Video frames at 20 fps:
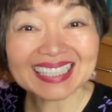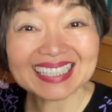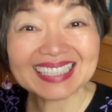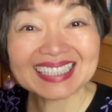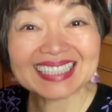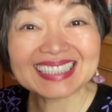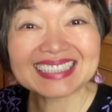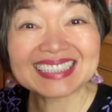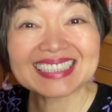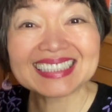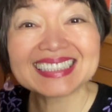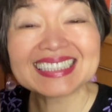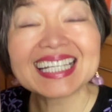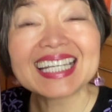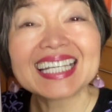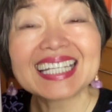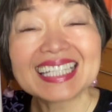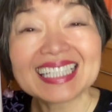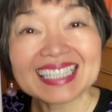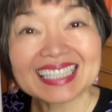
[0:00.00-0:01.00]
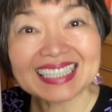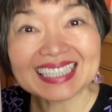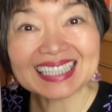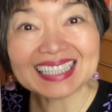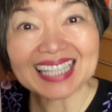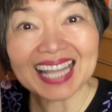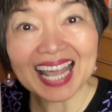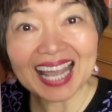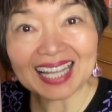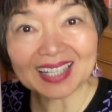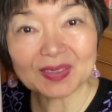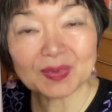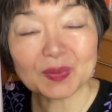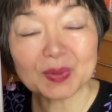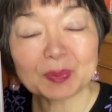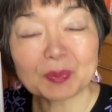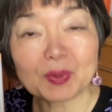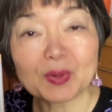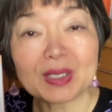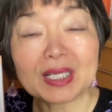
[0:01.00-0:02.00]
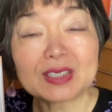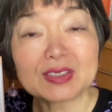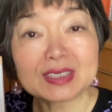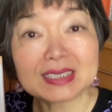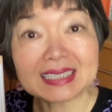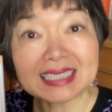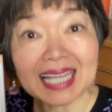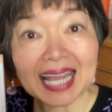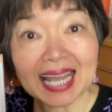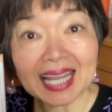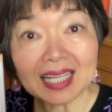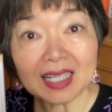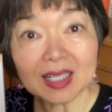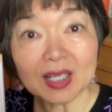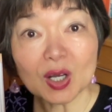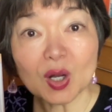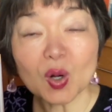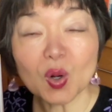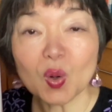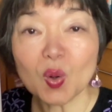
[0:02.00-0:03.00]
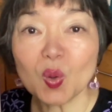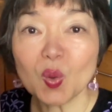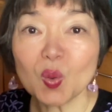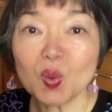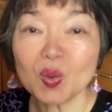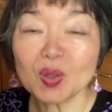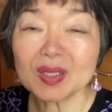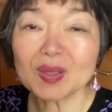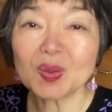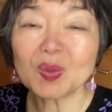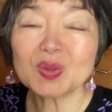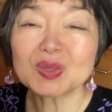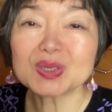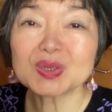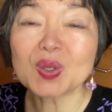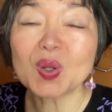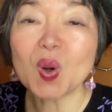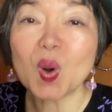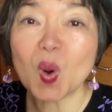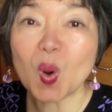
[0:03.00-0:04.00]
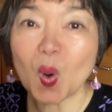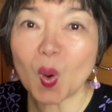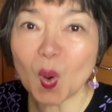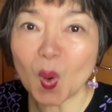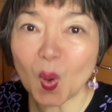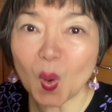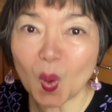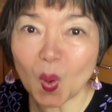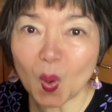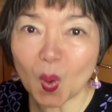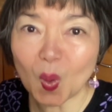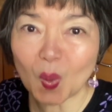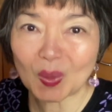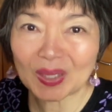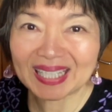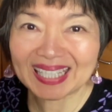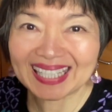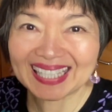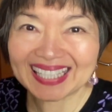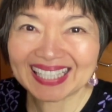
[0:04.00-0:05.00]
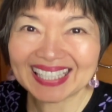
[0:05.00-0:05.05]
This is ta. We pronounce ta or also oi.